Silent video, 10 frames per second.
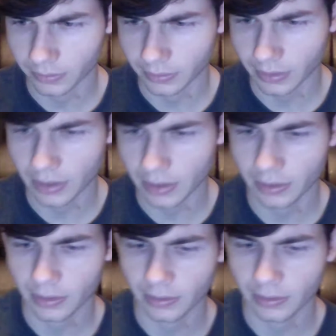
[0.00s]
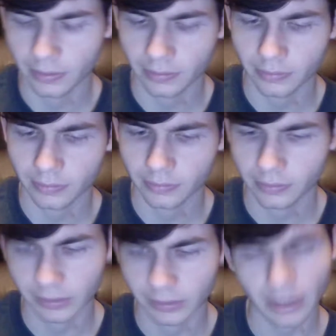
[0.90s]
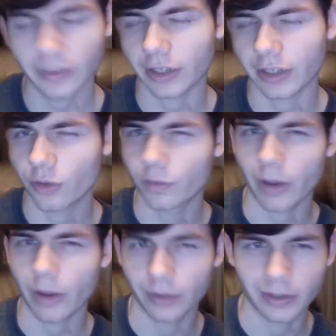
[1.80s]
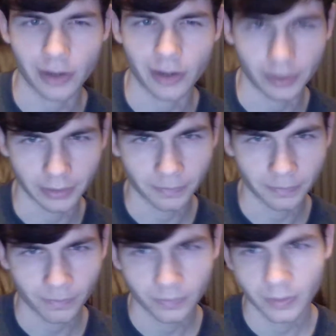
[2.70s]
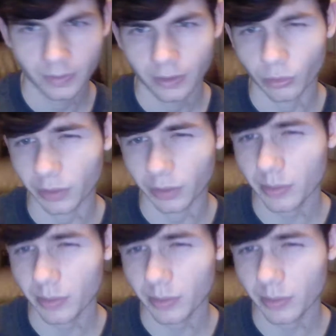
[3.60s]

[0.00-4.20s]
kind of like a huge mountainous area, where the people